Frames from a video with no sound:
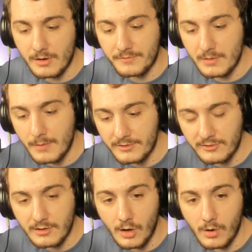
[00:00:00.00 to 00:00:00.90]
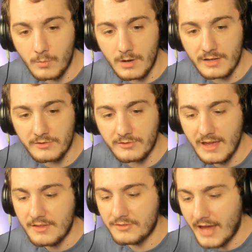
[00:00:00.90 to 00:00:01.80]
Remember a few months ago it
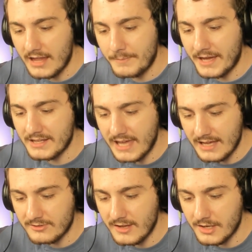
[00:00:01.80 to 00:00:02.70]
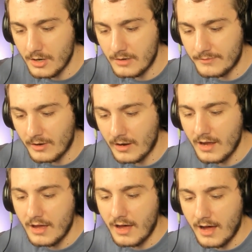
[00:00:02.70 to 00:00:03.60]
was the Taliban can't take
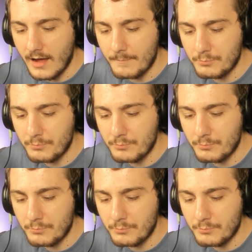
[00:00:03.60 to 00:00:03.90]
over.